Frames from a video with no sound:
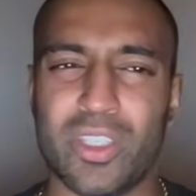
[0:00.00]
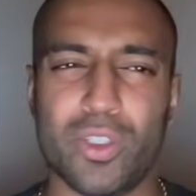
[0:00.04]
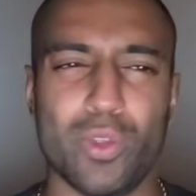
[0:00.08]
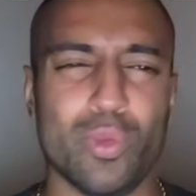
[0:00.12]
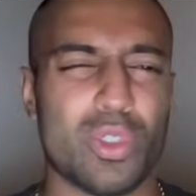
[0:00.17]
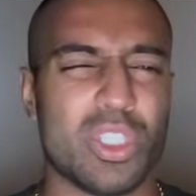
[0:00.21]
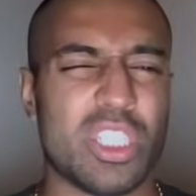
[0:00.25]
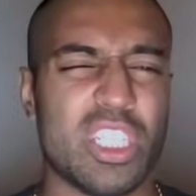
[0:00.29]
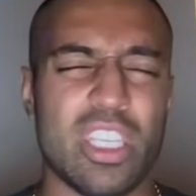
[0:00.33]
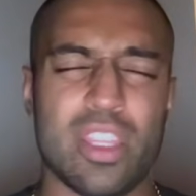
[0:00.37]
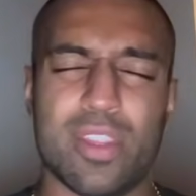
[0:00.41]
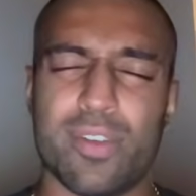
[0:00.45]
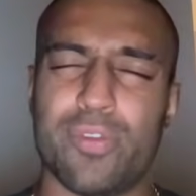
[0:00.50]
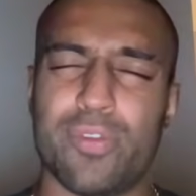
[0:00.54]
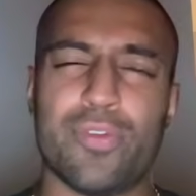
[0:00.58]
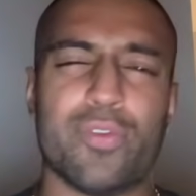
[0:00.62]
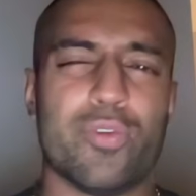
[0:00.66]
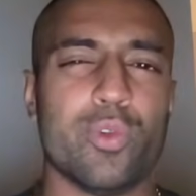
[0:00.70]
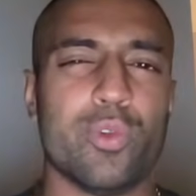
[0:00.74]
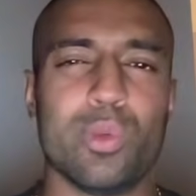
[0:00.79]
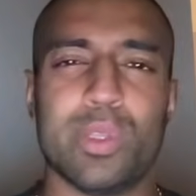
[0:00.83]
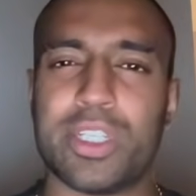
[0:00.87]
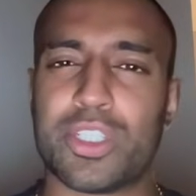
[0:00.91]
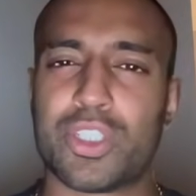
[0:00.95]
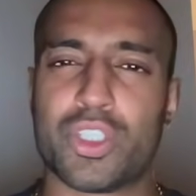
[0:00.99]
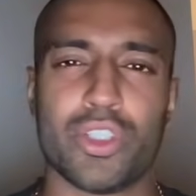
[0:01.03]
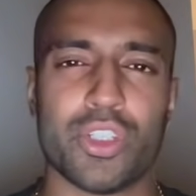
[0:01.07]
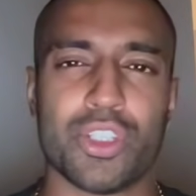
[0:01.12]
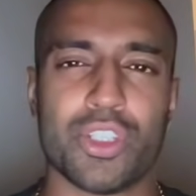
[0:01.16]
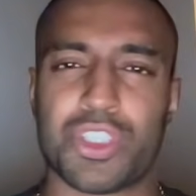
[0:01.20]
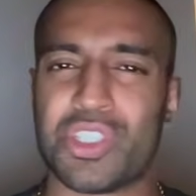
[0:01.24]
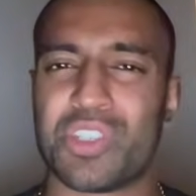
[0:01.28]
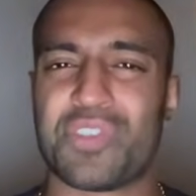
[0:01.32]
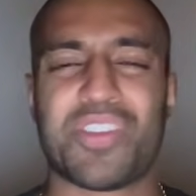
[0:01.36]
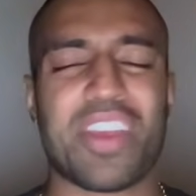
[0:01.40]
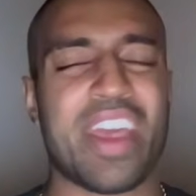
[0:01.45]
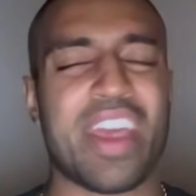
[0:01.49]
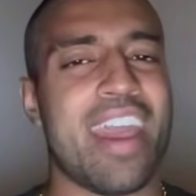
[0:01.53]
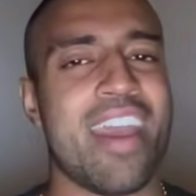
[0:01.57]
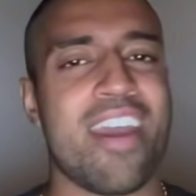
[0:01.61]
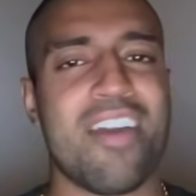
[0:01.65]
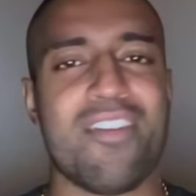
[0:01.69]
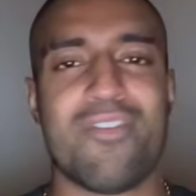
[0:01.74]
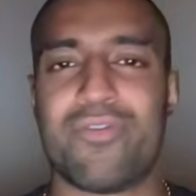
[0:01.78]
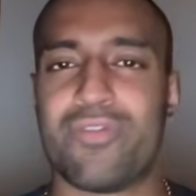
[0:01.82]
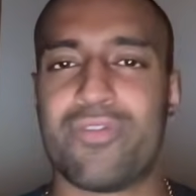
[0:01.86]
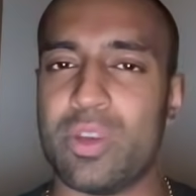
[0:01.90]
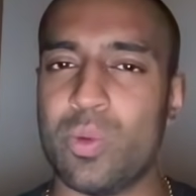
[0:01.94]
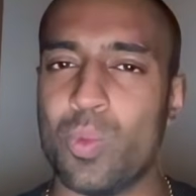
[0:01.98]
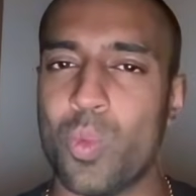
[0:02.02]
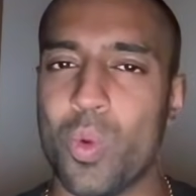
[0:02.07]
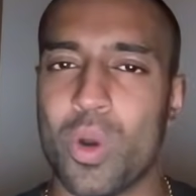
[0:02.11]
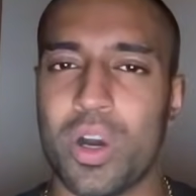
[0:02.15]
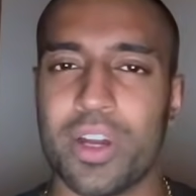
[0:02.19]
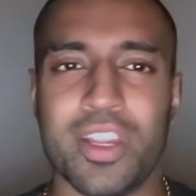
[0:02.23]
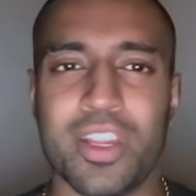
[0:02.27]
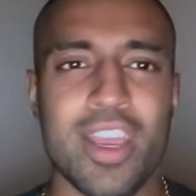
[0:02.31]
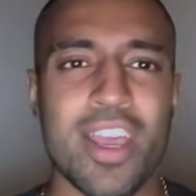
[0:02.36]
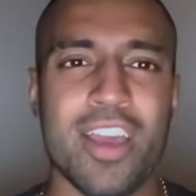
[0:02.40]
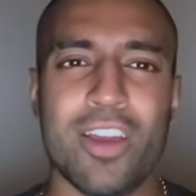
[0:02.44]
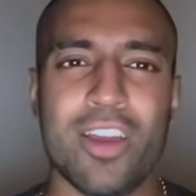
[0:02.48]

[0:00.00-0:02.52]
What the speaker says: You see the foolishness of everyone